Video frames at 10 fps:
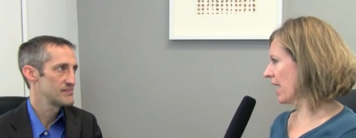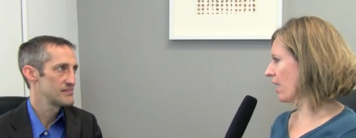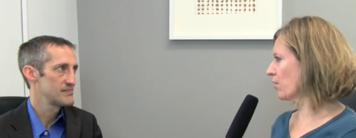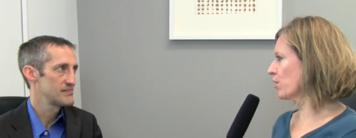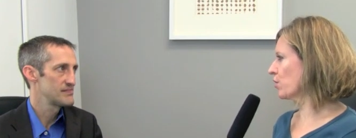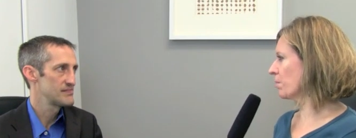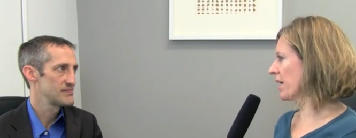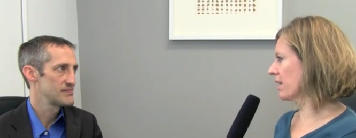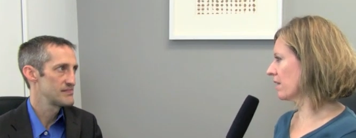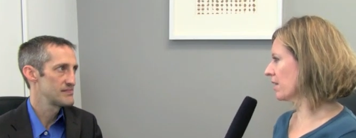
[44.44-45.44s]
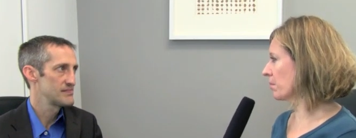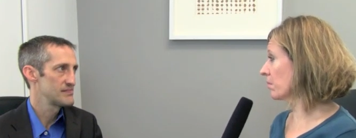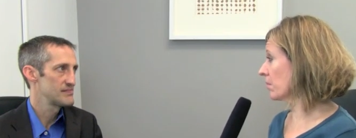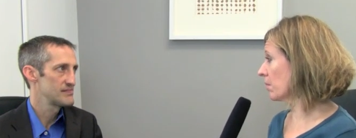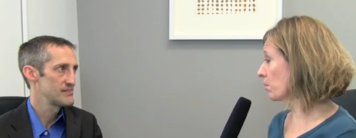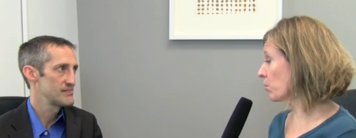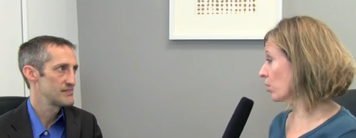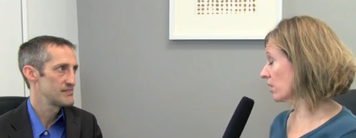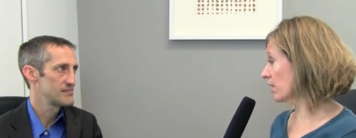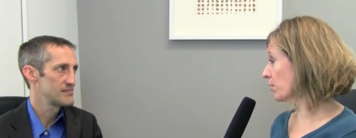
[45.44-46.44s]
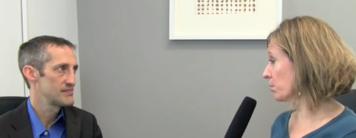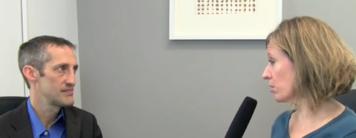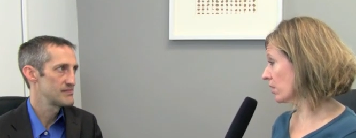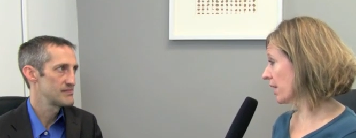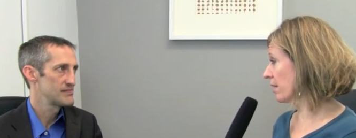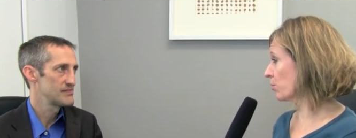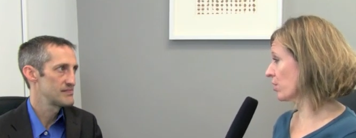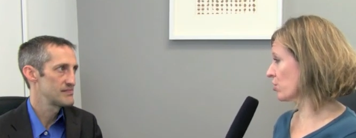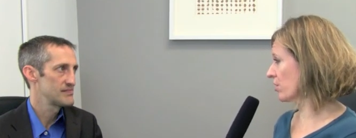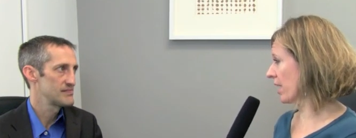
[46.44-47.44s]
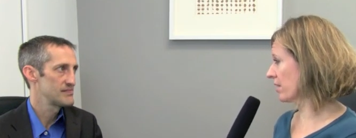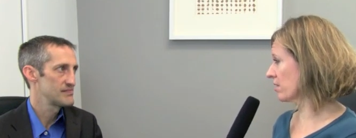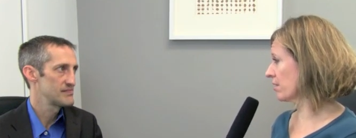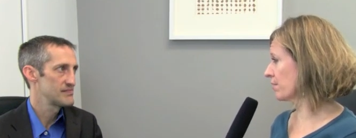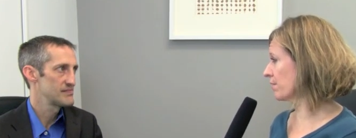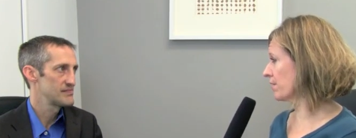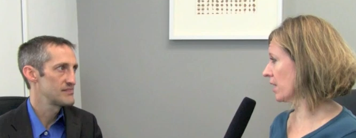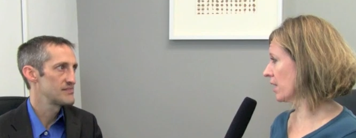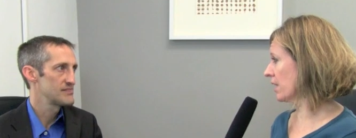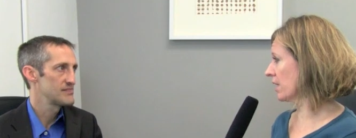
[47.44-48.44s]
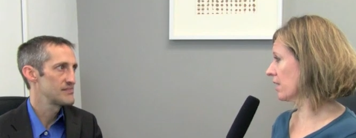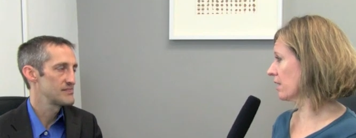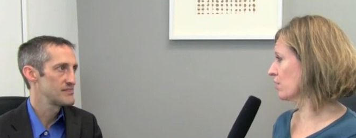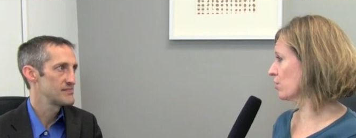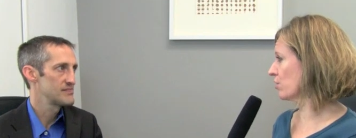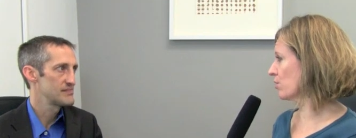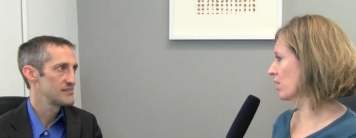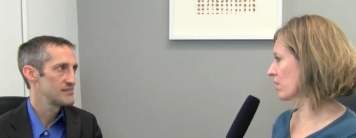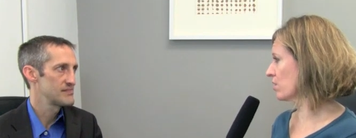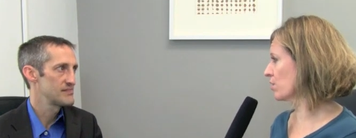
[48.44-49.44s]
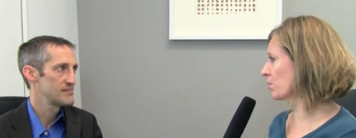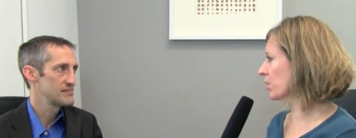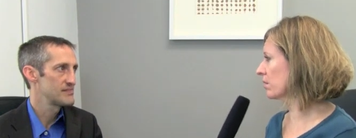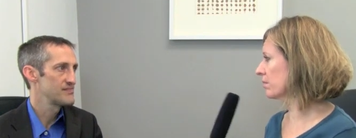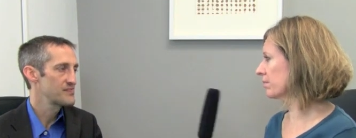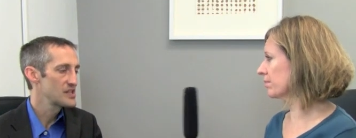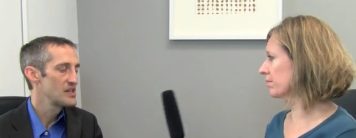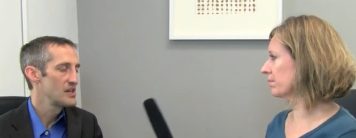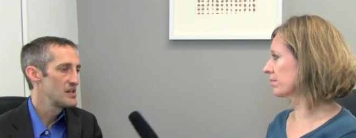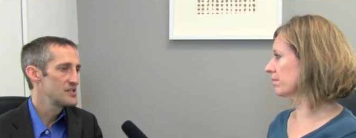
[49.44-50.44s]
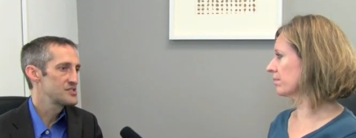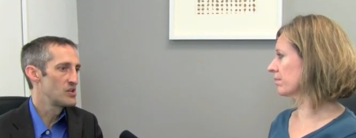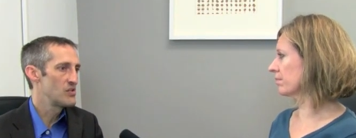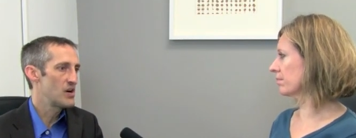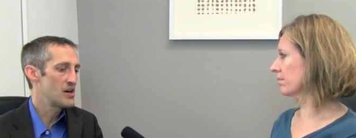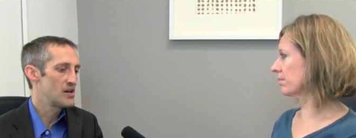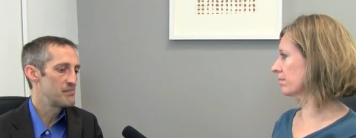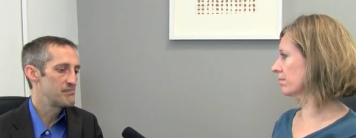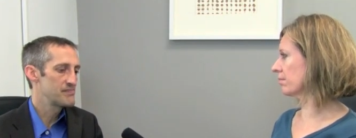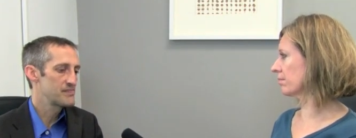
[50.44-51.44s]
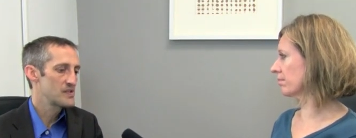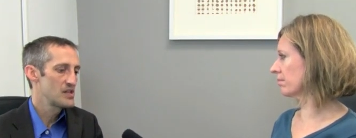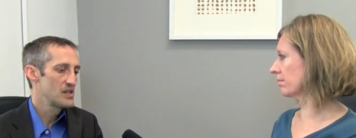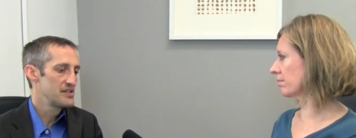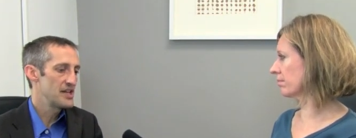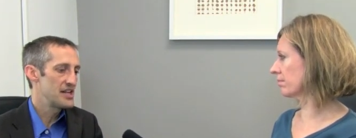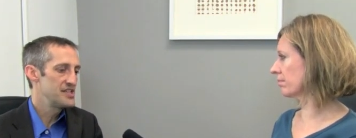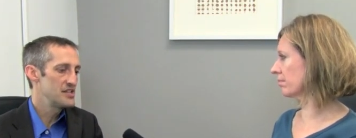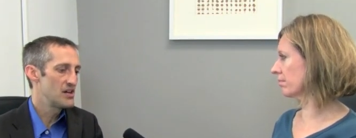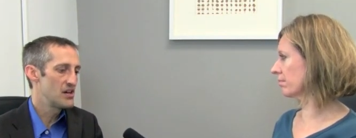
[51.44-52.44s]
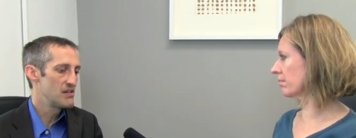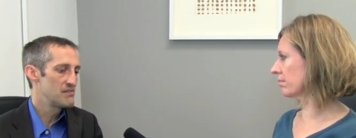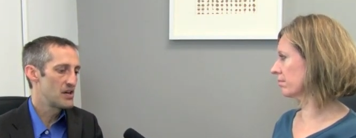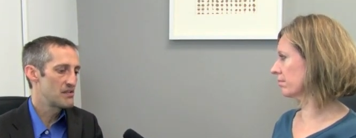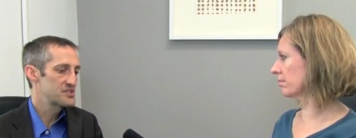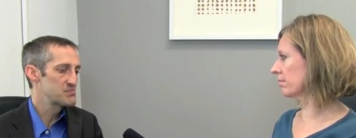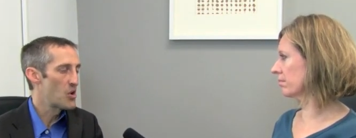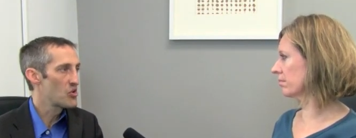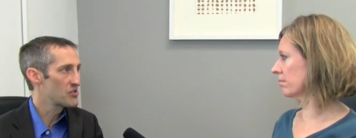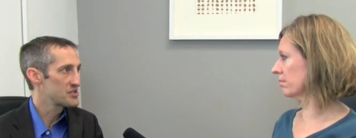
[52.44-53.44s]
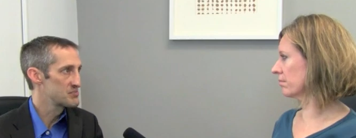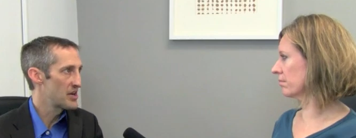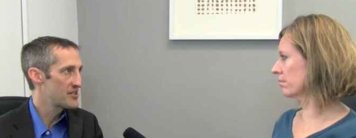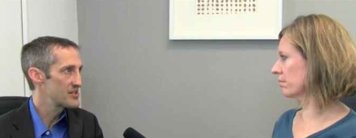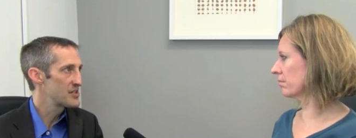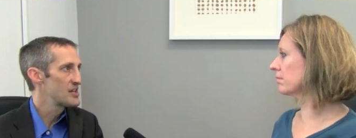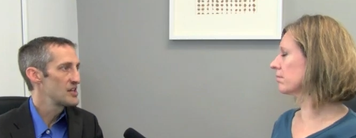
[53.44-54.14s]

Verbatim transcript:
Speaker 1: how are you making them more livable and more attractive to the consumer?
Speaker 2: So the idea of smaller is better.